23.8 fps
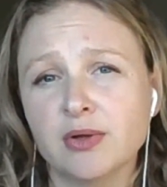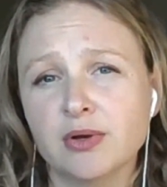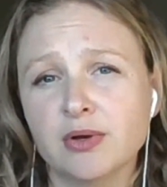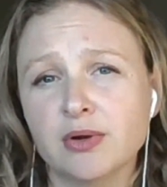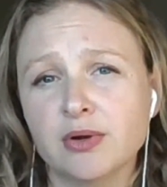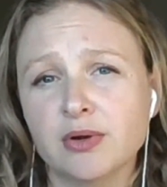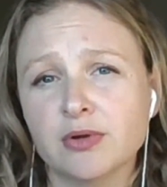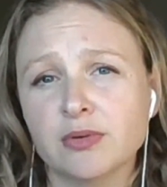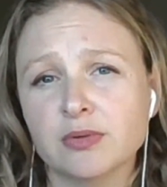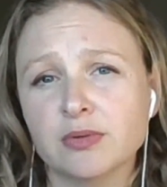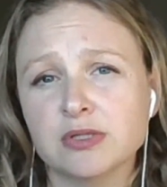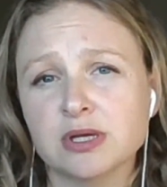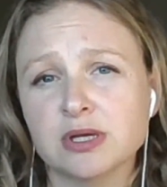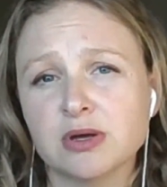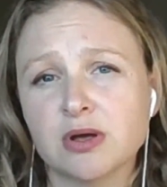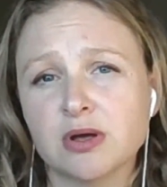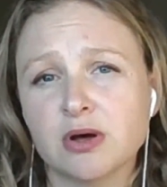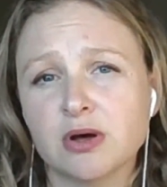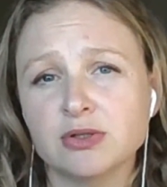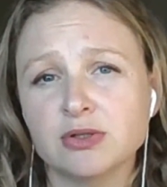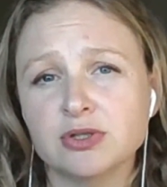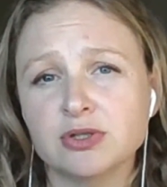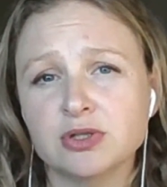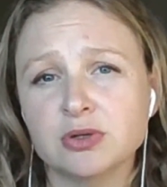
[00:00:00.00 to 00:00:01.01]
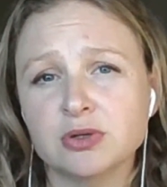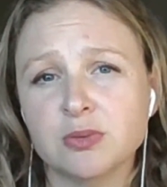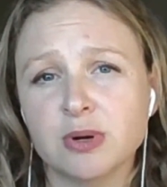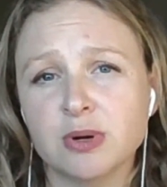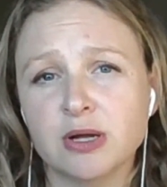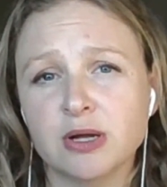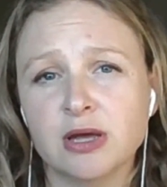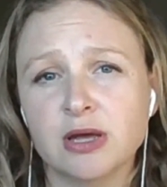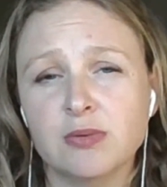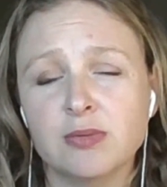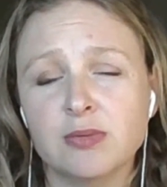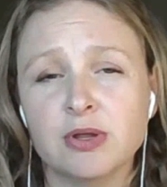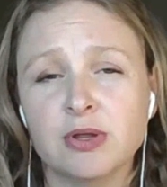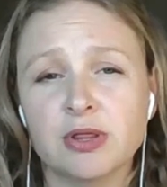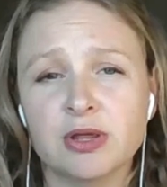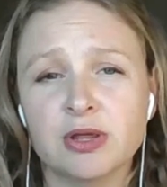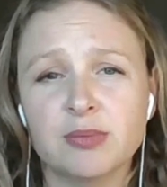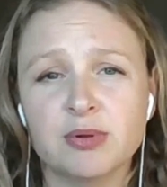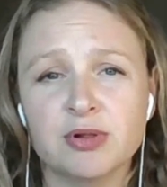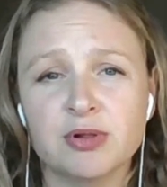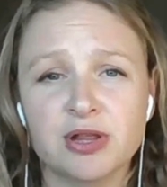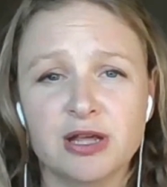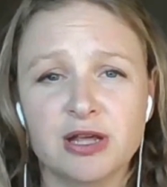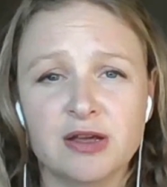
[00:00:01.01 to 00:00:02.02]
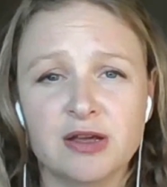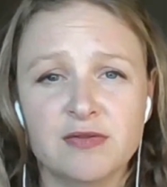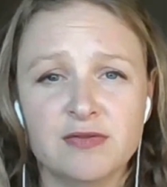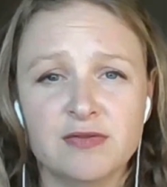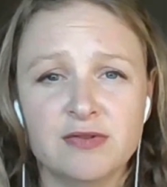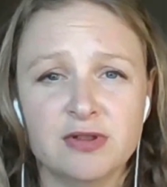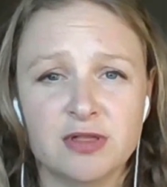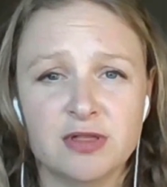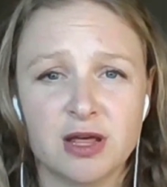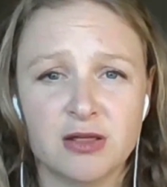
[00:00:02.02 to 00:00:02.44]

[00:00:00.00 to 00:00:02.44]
You know, there was a culture where they really believed